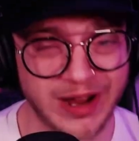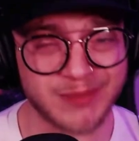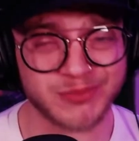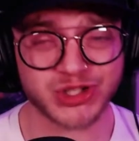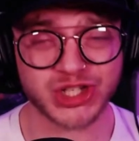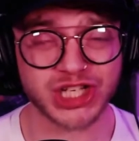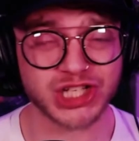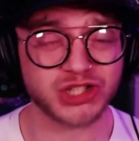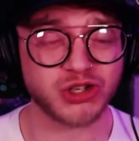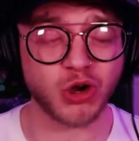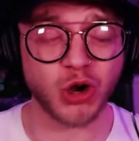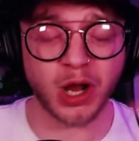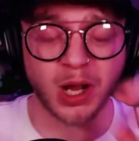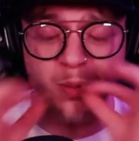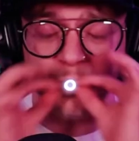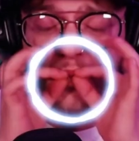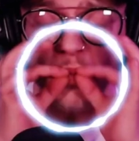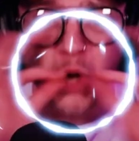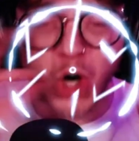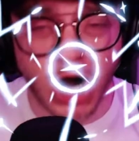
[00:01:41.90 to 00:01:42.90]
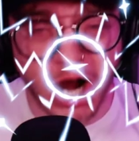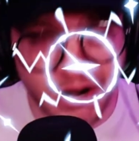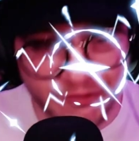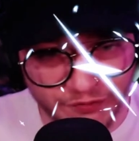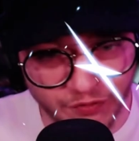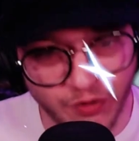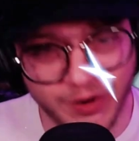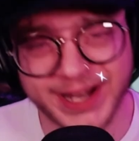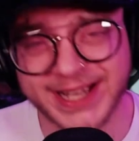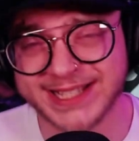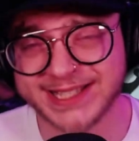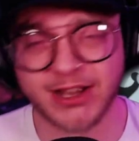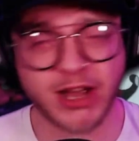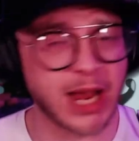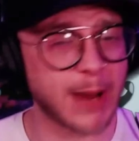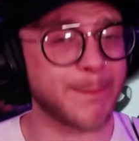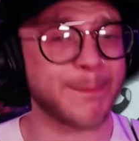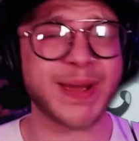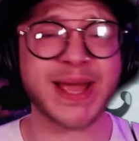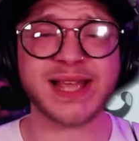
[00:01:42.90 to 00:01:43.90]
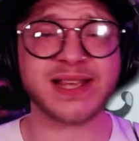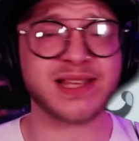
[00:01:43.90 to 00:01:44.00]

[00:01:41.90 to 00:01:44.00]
She's got a mwah voice. Oh, I beg